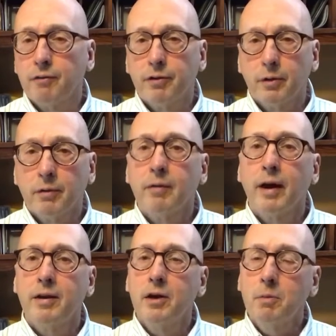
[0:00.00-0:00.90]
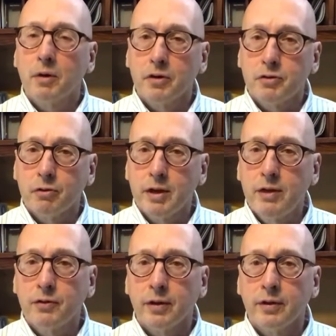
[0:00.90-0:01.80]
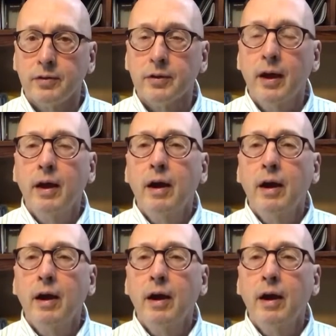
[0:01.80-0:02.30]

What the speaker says: that for numerous reasons